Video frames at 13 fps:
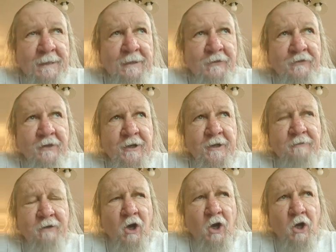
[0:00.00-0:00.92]
Second of
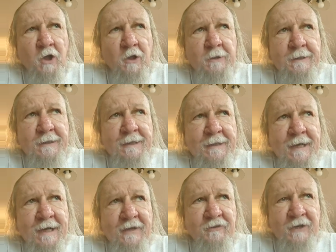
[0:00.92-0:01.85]
all, it
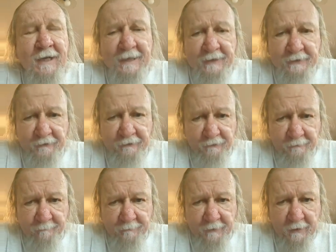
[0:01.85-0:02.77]
has
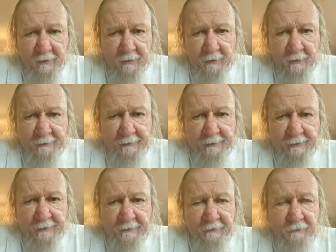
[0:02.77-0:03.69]
tannins. It
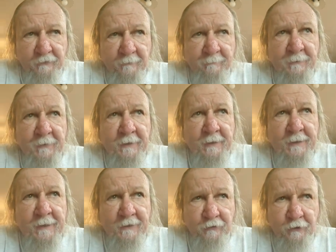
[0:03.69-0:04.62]

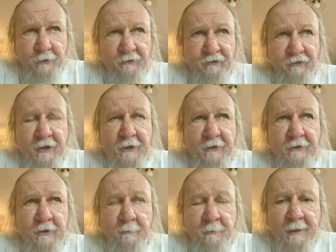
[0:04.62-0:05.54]
has good
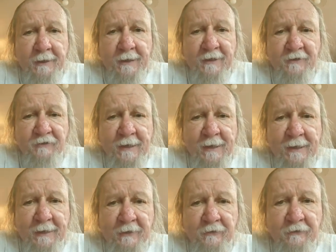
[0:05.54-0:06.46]
acidity, but it has
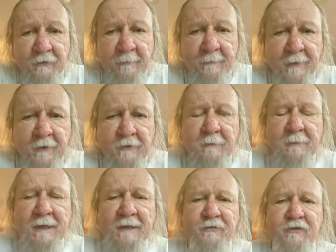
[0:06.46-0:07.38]
tannins. You
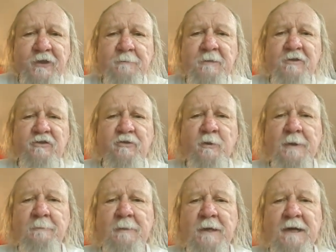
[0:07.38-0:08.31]
may have seen me
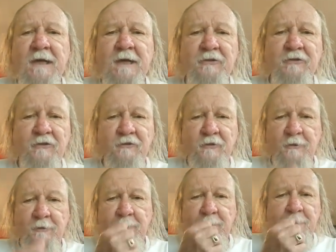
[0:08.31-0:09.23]
squint my eyes just a
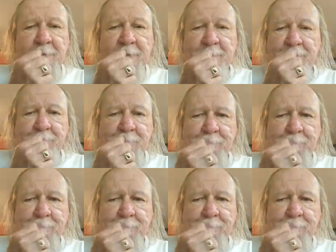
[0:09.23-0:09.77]
little bit.